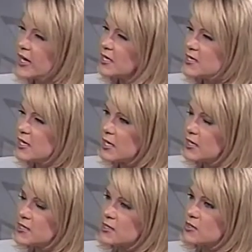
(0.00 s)
the
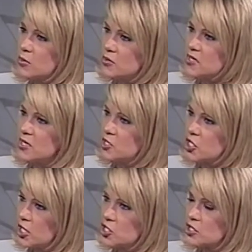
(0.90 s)
1880s, this whole
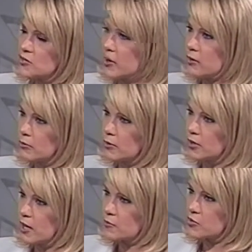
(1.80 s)
scene changed and the
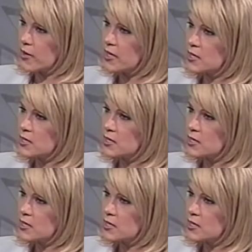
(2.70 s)
railroad comes, right?